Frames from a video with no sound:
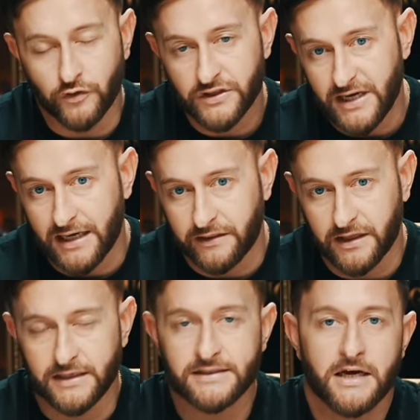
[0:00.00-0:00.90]
the other side of
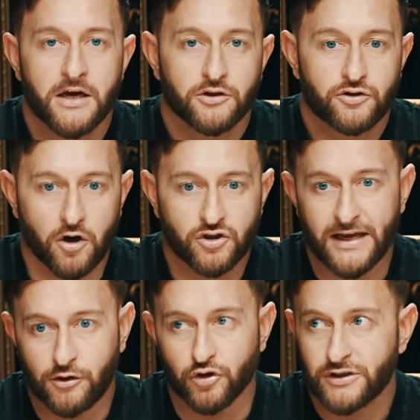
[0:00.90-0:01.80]
things, dogs
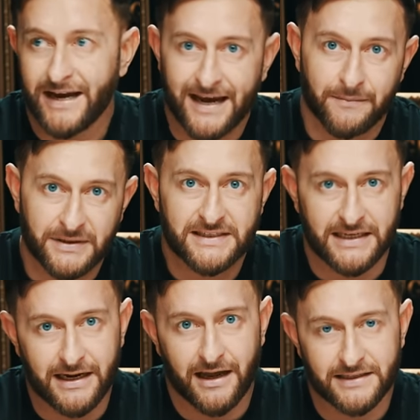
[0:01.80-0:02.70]
like us can get a bit
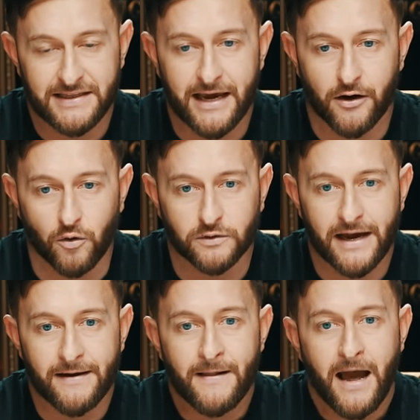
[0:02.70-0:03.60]
senile as they get
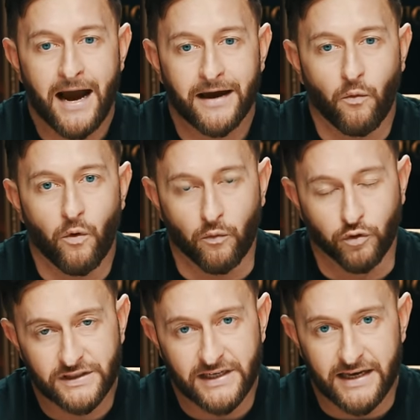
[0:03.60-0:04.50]
older, and what I
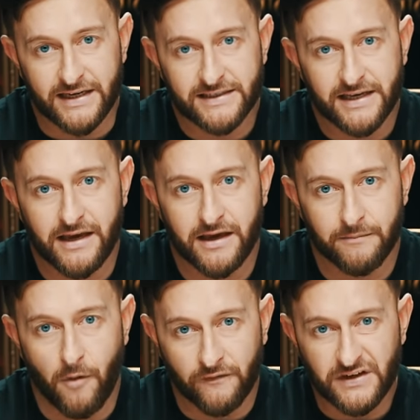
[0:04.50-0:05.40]
would say is
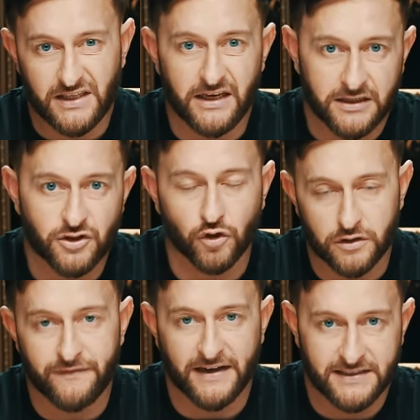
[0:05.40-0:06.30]
obviously consult
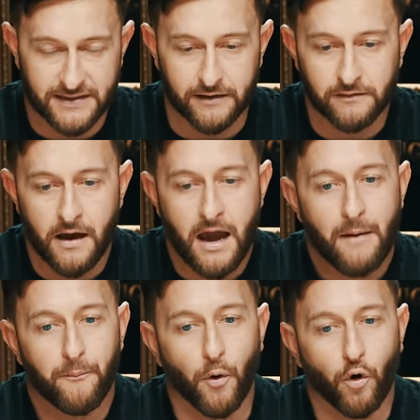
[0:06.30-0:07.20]
your vet still,
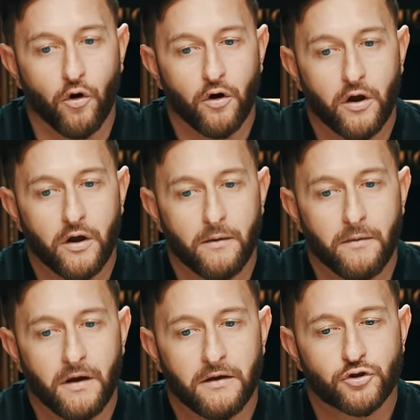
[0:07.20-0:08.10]
but
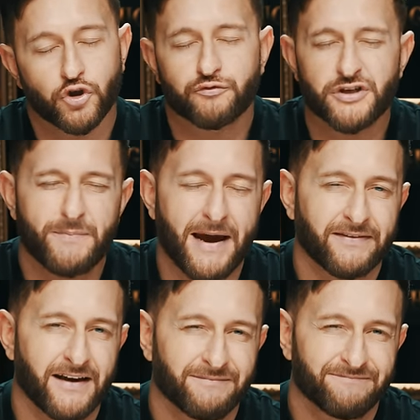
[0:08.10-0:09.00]
just
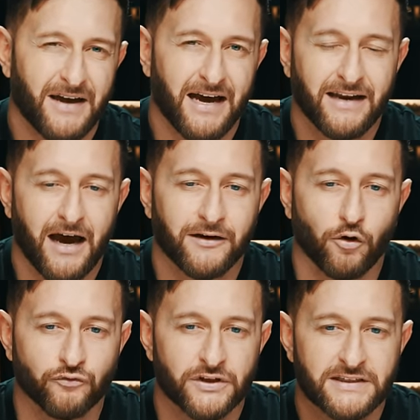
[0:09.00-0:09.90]
respect that and
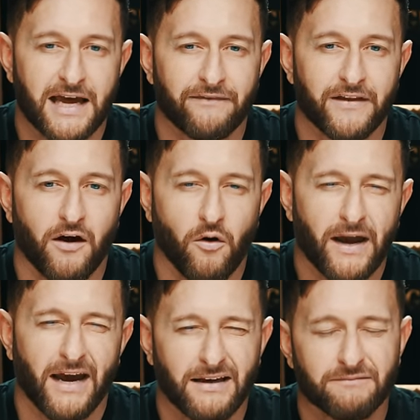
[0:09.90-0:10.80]
understand that,
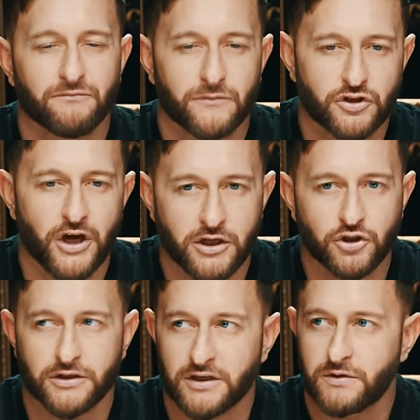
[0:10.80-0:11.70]
okay, they're
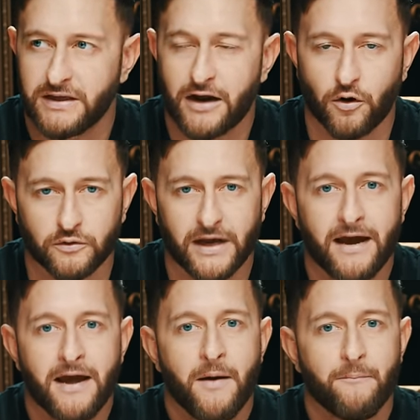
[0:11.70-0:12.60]
changing as they get older.
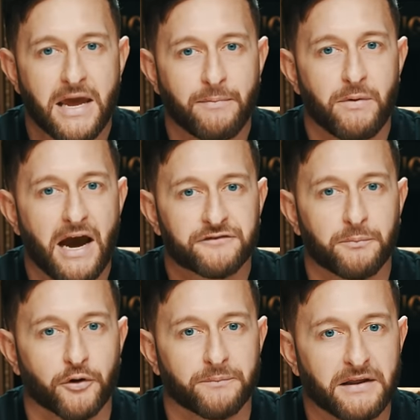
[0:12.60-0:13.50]
Maybe we have to
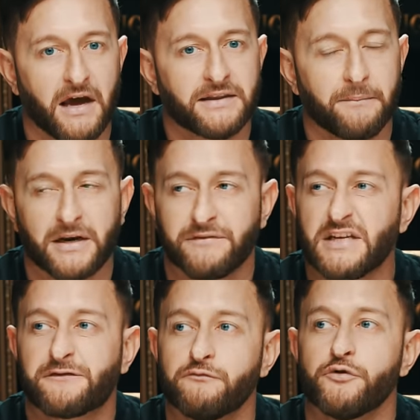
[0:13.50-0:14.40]
put a bit of a
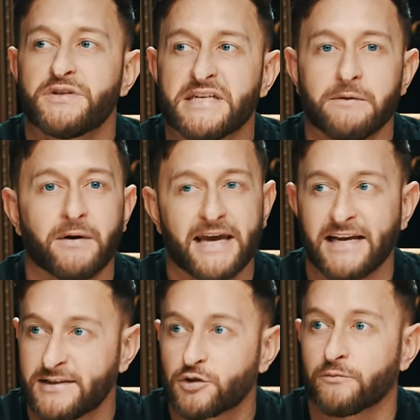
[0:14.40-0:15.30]
different routine when
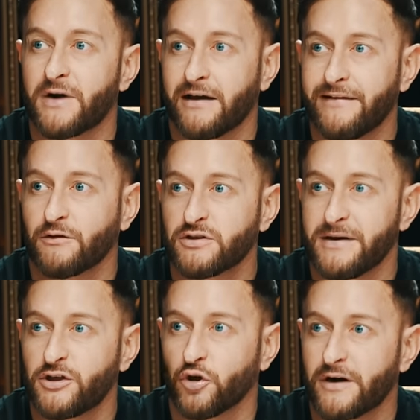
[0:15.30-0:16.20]
guests come round now to
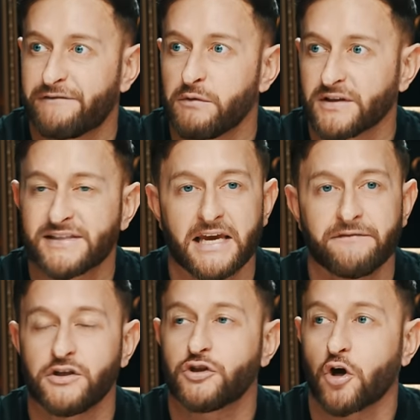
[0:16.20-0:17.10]
make sure everyone's
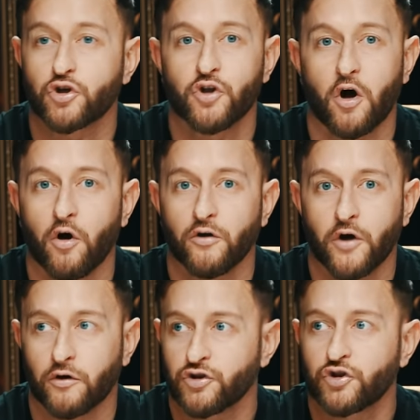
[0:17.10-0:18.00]
safe and your dog's
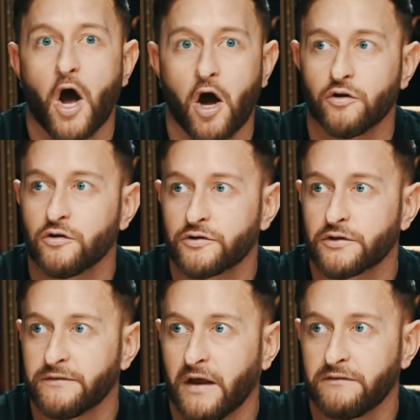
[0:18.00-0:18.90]
not startled
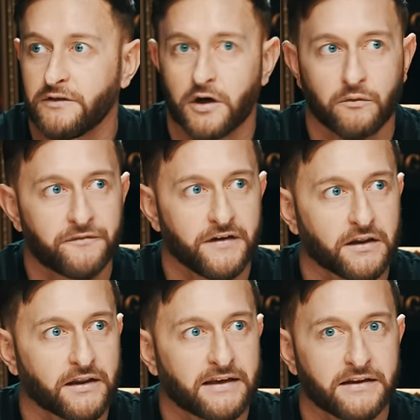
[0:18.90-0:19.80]
and you know,
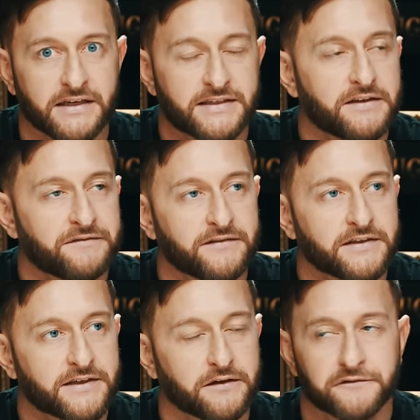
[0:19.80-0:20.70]
feeling like it needs to defend itself.